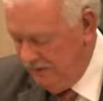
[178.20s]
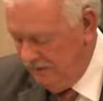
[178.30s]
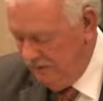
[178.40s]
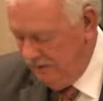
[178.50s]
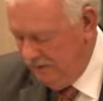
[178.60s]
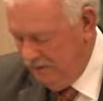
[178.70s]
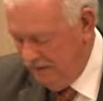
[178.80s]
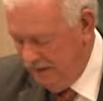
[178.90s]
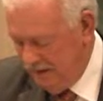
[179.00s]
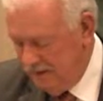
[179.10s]
of
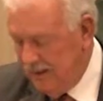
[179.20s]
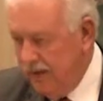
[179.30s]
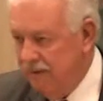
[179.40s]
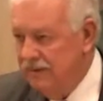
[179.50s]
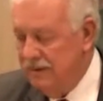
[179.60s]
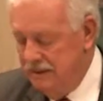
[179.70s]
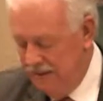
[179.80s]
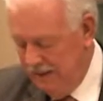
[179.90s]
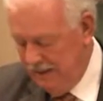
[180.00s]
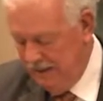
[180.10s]
$22,000 in
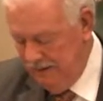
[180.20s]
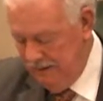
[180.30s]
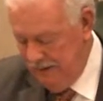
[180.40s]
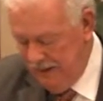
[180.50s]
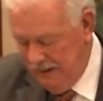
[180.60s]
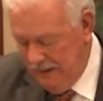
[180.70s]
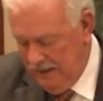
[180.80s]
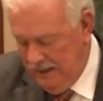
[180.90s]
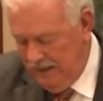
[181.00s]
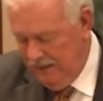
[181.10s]
debt and